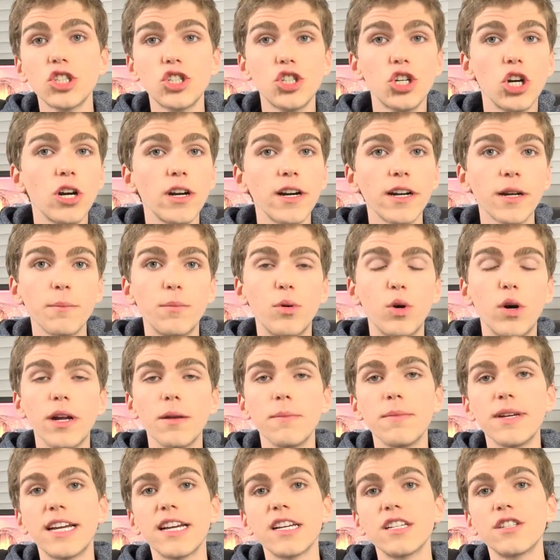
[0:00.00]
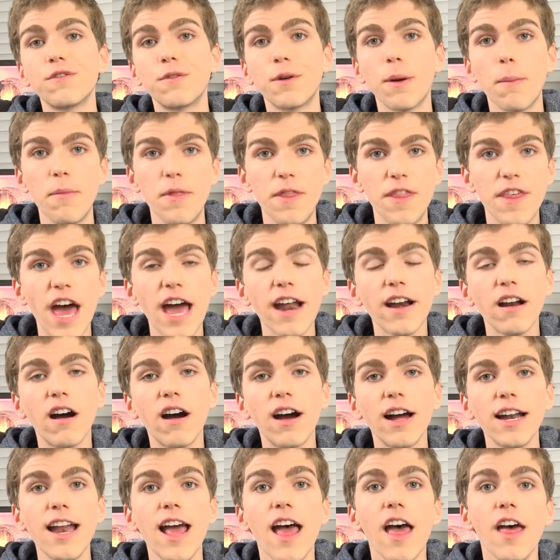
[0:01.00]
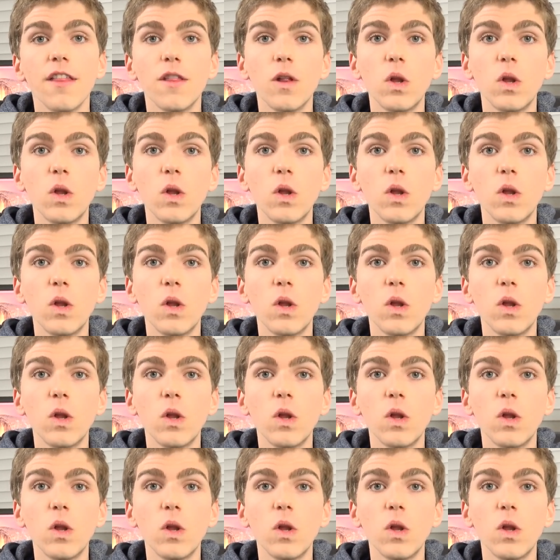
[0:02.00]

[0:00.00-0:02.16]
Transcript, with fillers: a turning point because from then on,